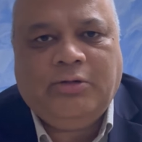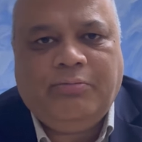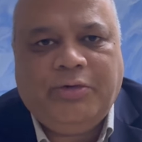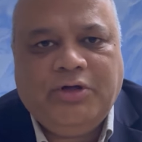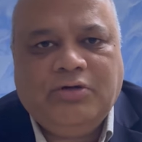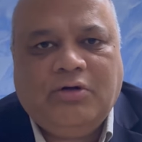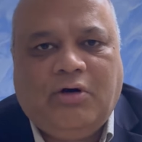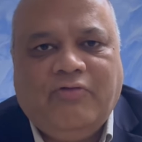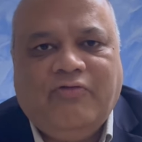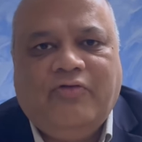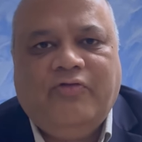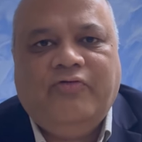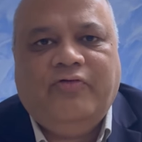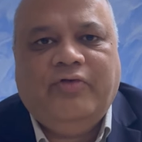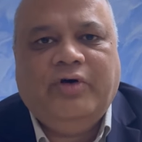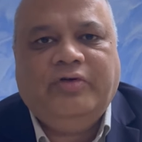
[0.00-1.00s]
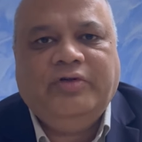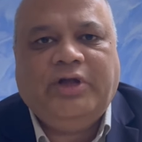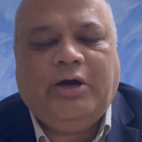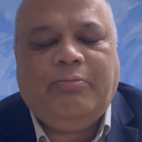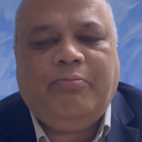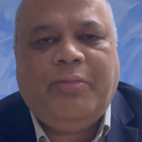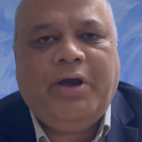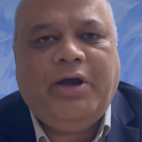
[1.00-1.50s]
piece of
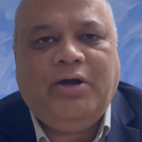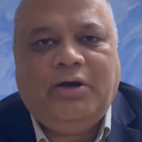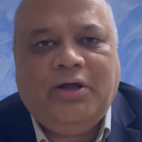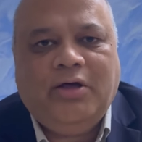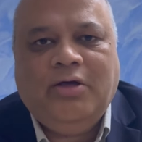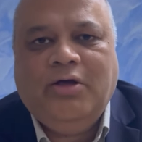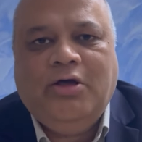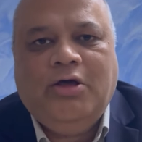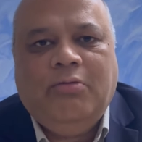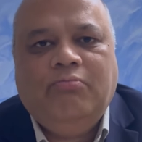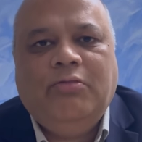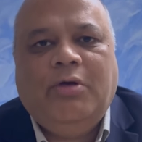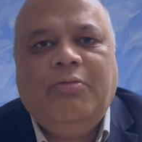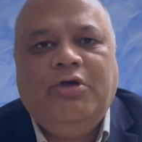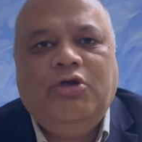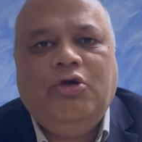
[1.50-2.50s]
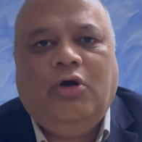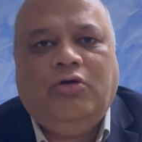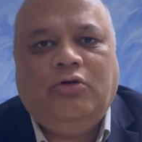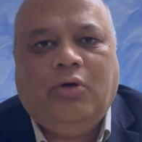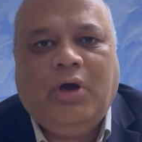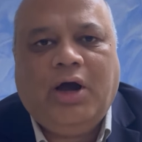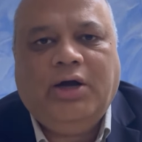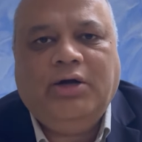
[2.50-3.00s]
that painting, maybe you have to
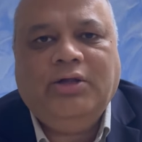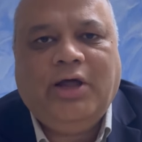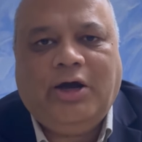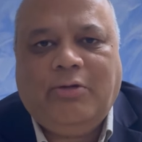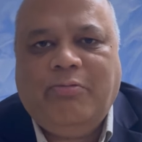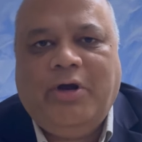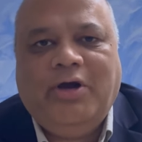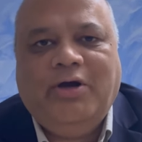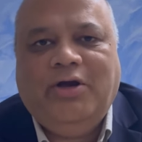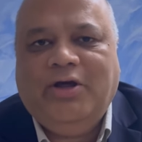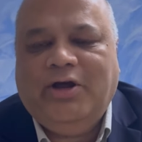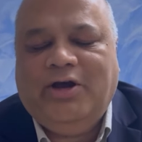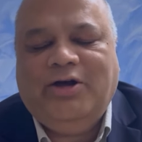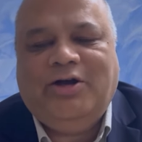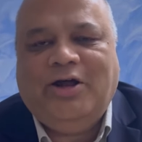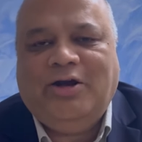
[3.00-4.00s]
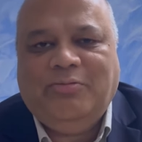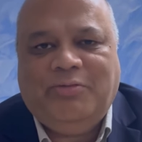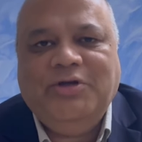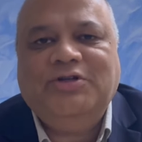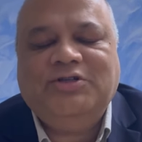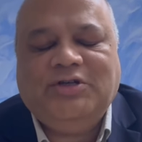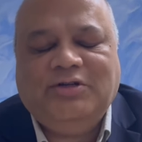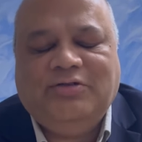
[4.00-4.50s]
cut that painting in 10
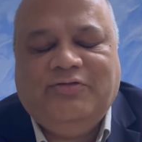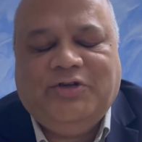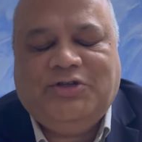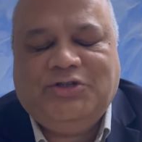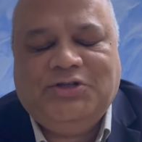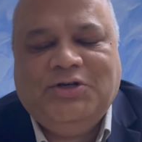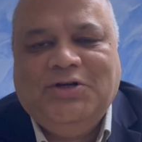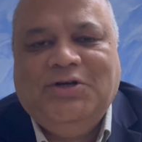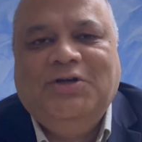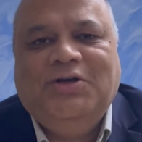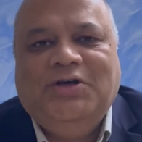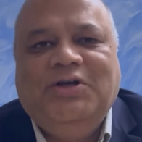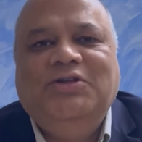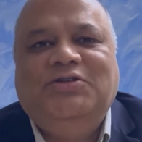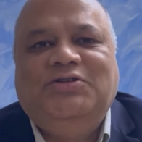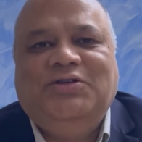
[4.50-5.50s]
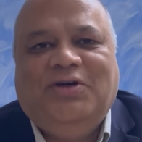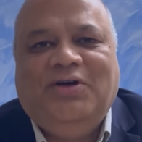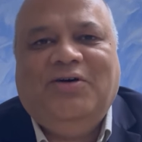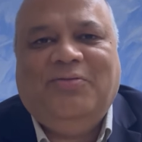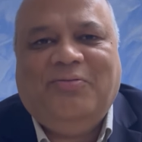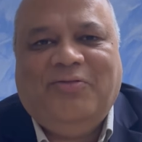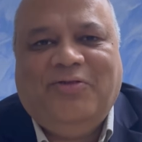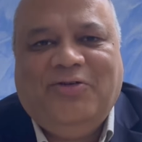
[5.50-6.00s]
pieces, which is
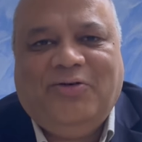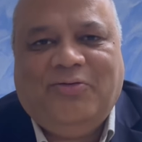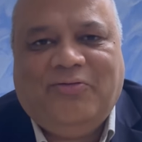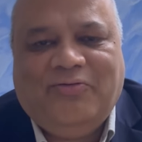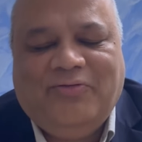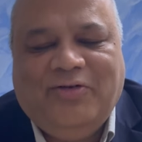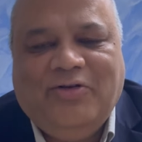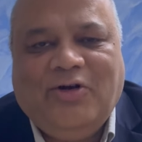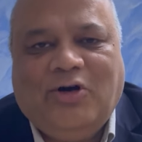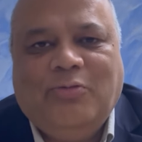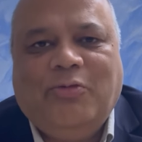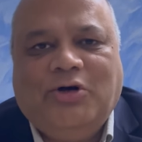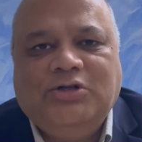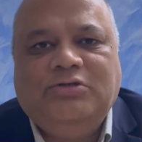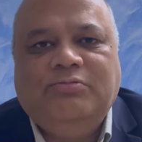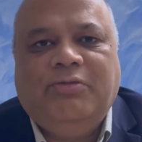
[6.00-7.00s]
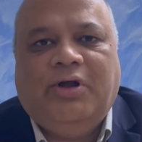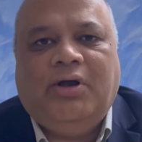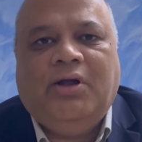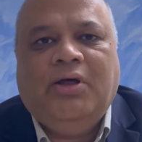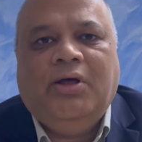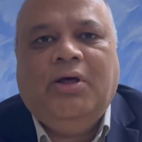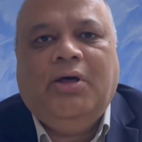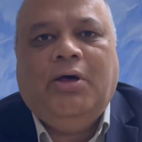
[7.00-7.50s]
not possible.
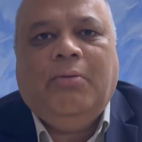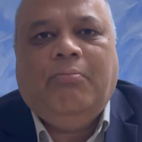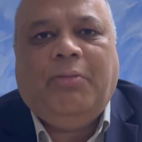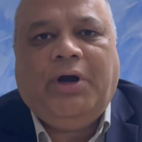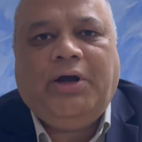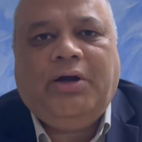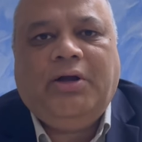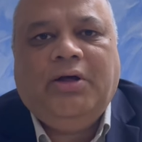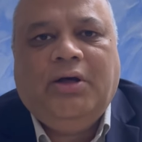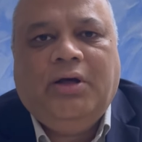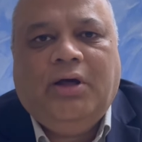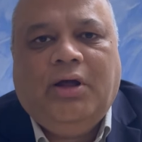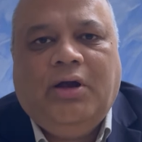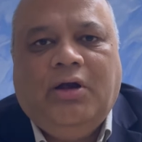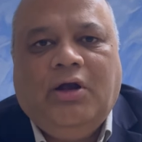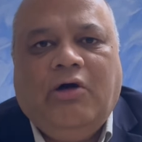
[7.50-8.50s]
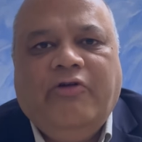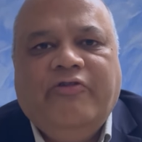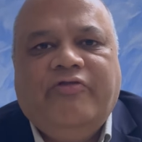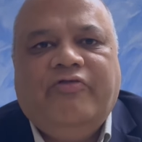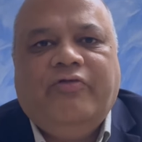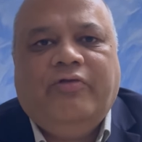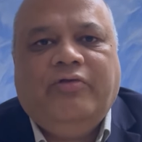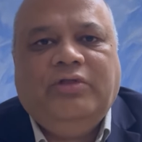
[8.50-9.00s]
But now
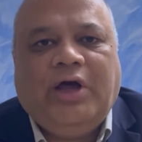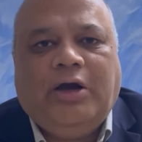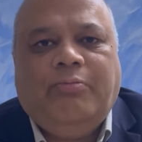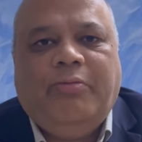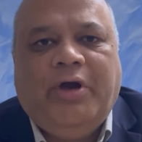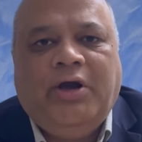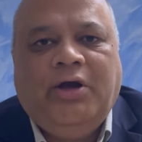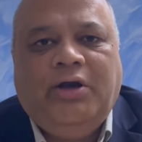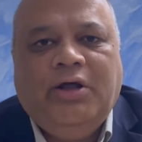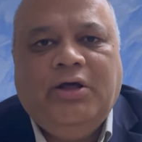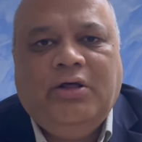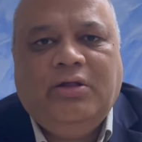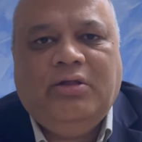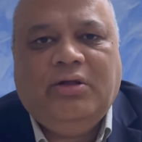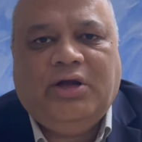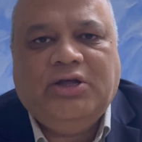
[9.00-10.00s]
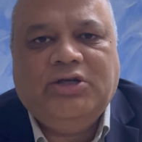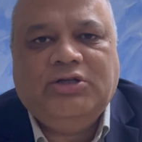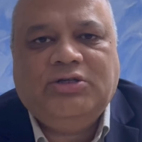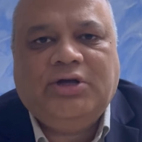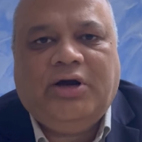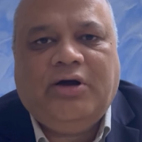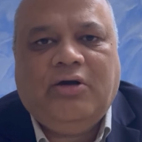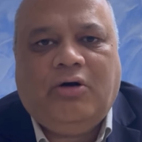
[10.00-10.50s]
if that painting is
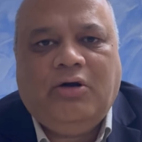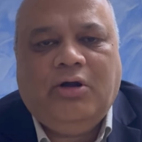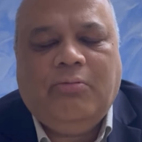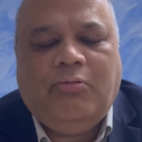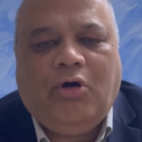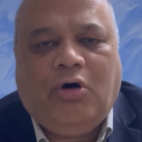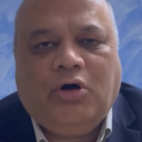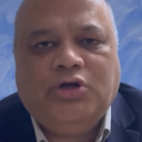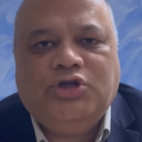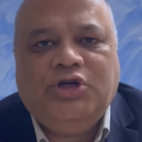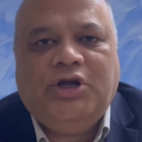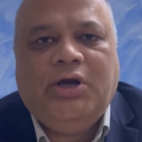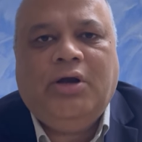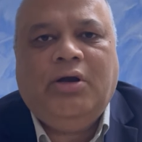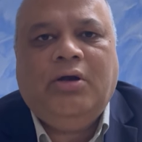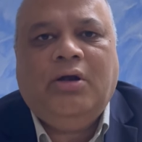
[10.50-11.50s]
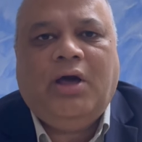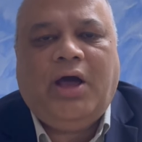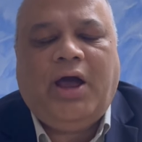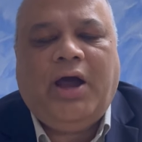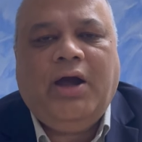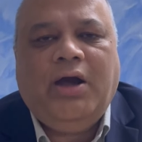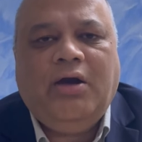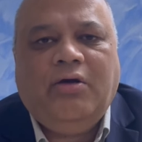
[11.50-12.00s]
registered on a blockchain,
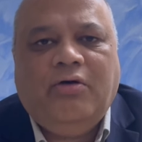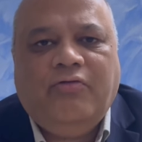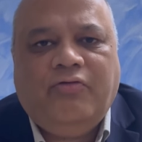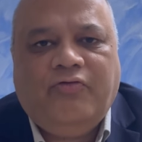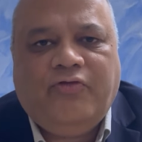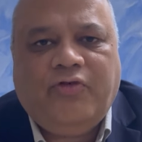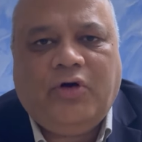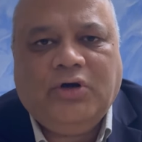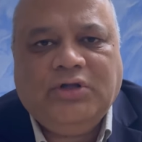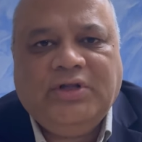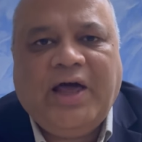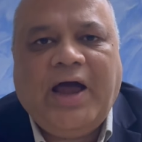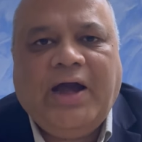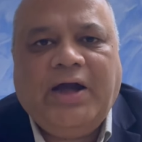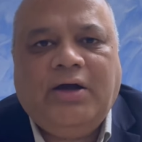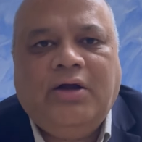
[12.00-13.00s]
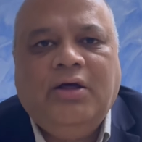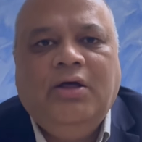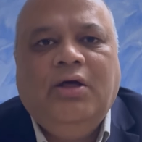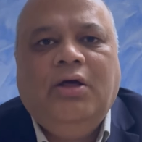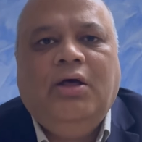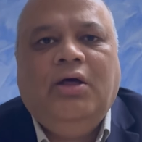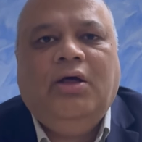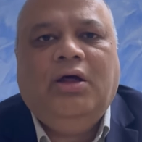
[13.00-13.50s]
and for that
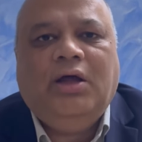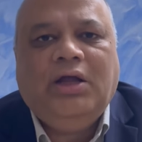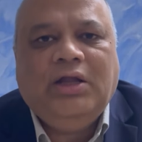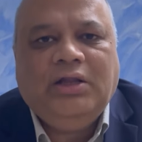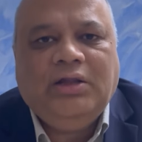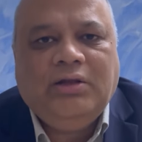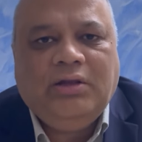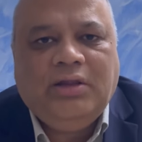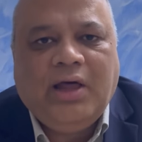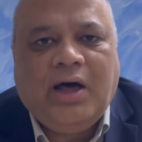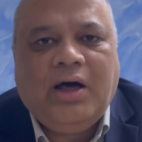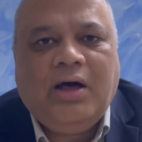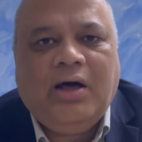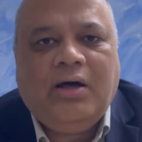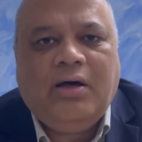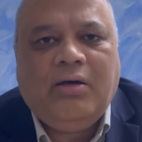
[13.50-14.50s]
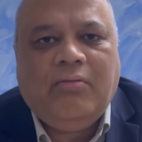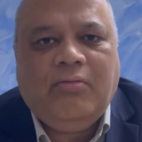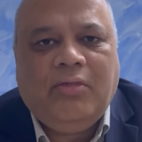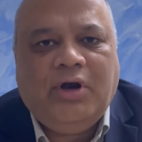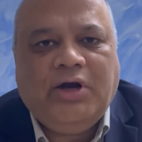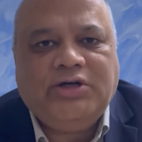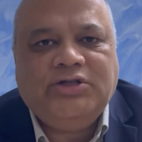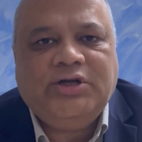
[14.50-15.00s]
the,
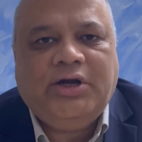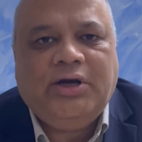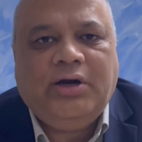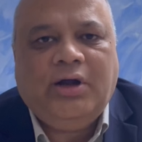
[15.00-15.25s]
let's say,